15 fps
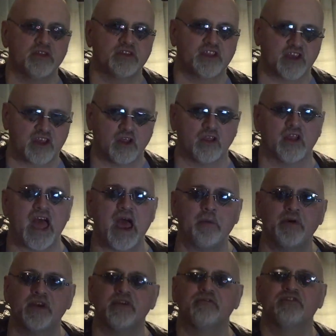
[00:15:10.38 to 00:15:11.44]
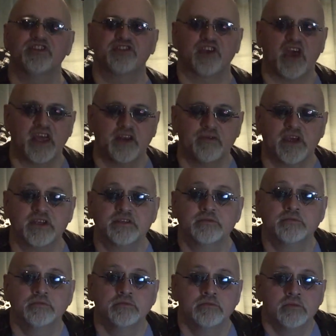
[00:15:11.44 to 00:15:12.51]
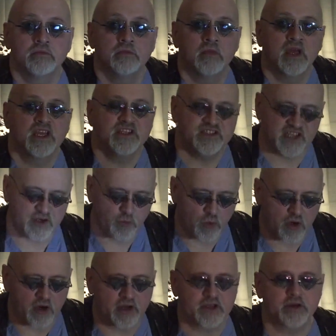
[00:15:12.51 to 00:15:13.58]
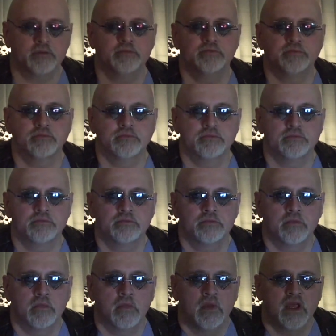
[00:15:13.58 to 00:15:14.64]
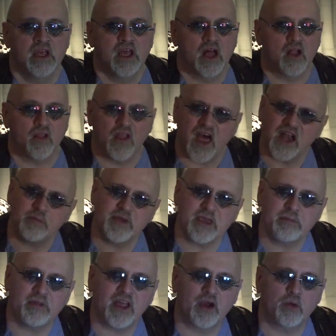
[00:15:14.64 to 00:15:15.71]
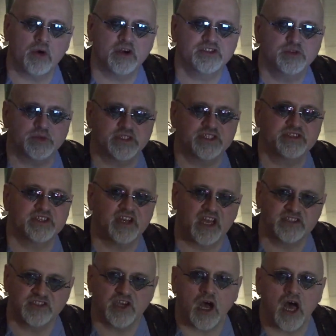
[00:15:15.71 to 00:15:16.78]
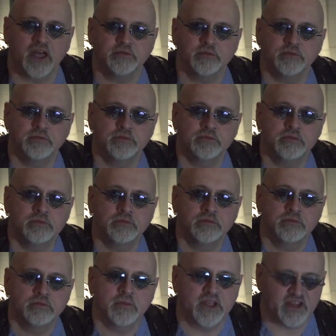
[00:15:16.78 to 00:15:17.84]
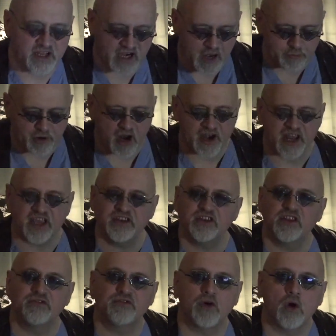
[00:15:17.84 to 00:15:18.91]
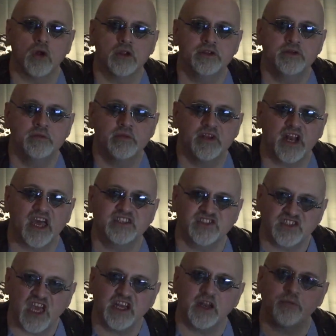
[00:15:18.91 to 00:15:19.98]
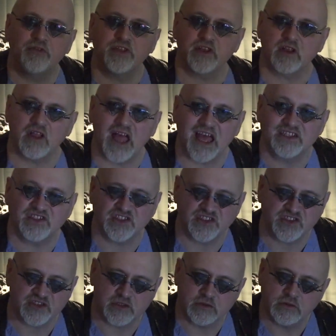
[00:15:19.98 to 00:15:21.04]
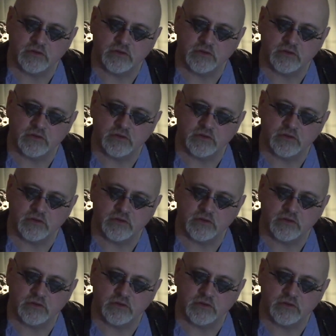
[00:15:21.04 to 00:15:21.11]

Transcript: the collaborative side of it did work. A lot of people I worked with and I taught and then I brought into the fold and I signed up for the classes,